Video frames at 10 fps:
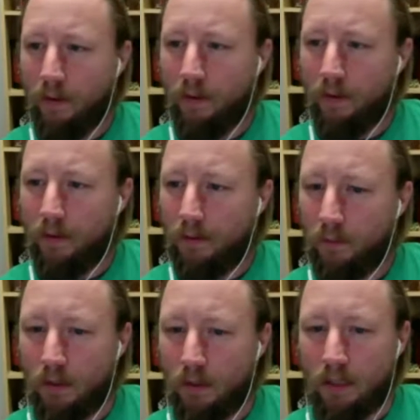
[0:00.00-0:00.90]
We'll
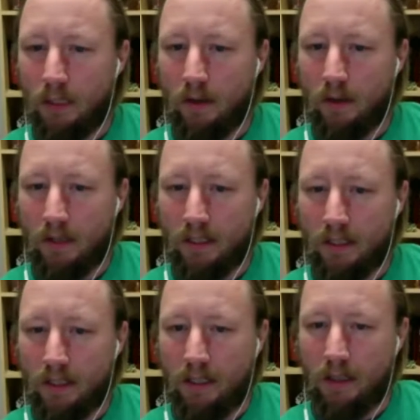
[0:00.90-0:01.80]
see. Very nice.
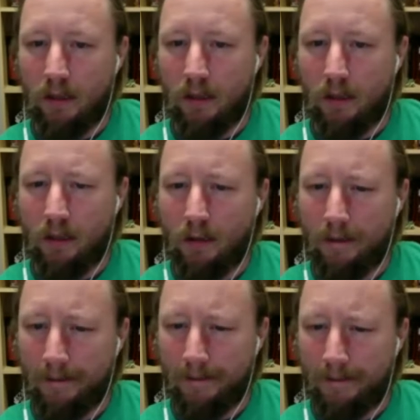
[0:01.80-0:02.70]
16th.
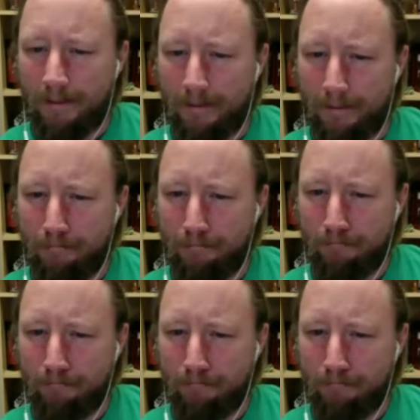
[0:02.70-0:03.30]
Um,